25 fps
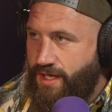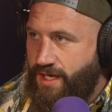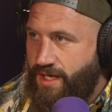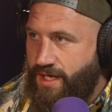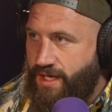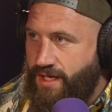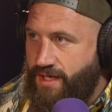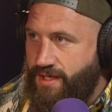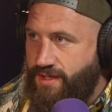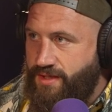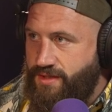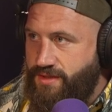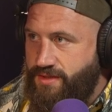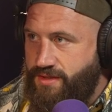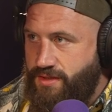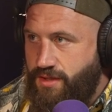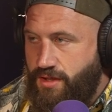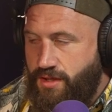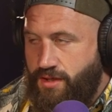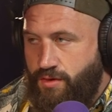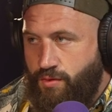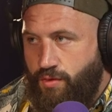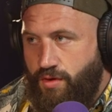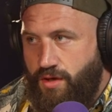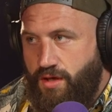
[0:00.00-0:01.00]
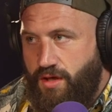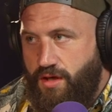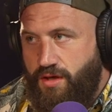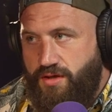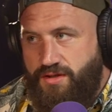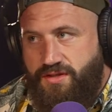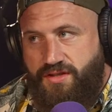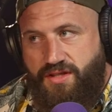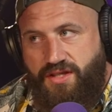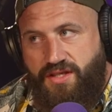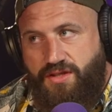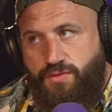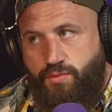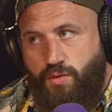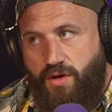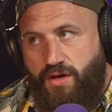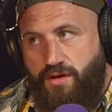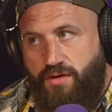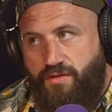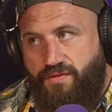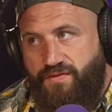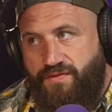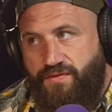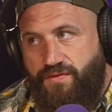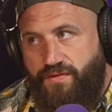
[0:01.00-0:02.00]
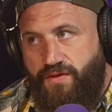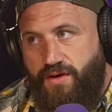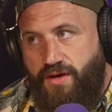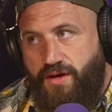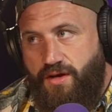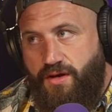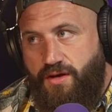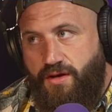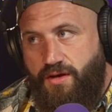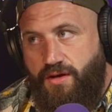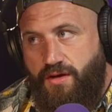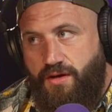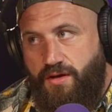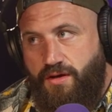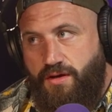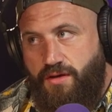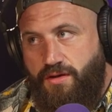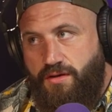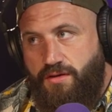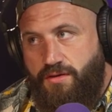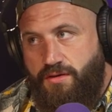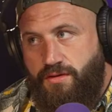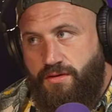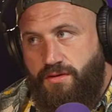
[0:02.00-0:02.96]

and I quite liked this one of uh,